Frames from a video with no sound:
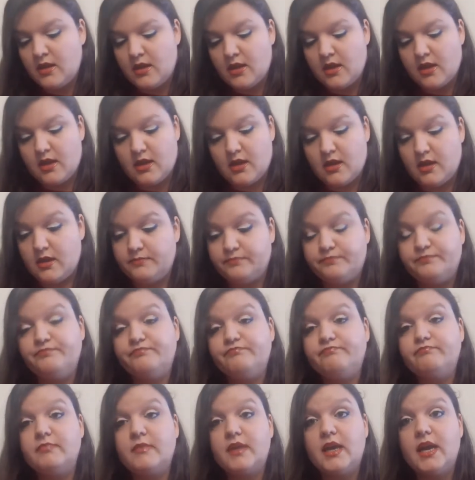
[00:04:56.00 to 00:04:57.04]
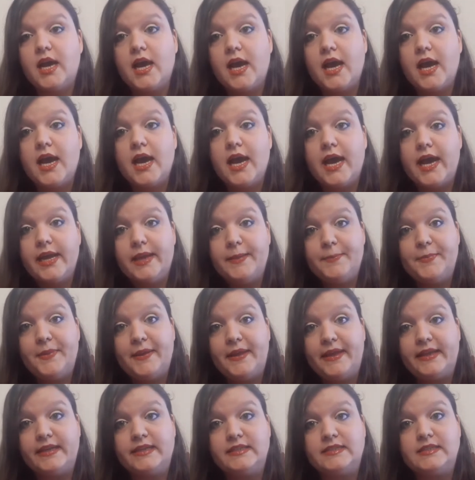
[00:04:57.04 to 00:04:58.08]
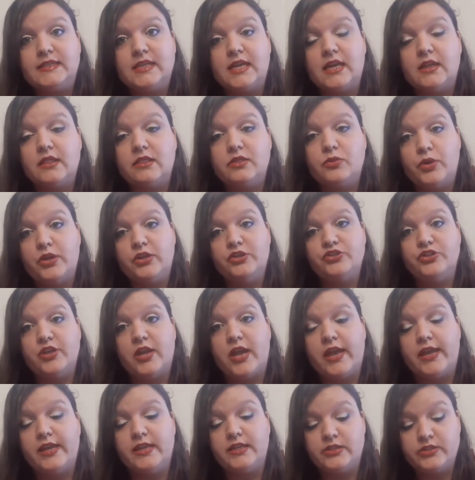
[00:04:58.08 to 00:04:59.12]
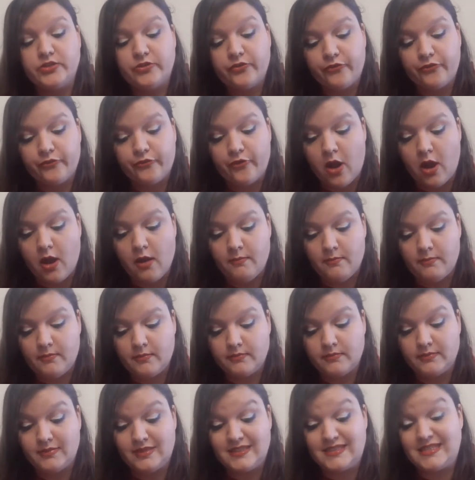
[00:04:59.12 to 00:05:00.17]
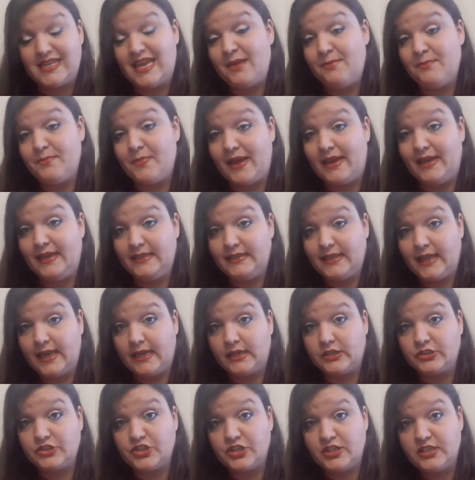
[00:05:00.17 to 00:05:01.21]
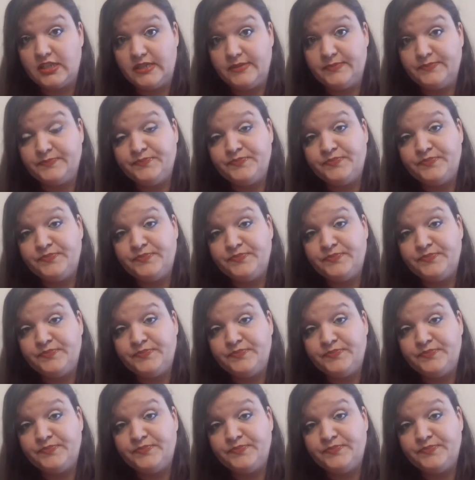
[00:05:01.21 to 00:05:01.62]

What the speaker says: I picked 3 shades from the same palette actually,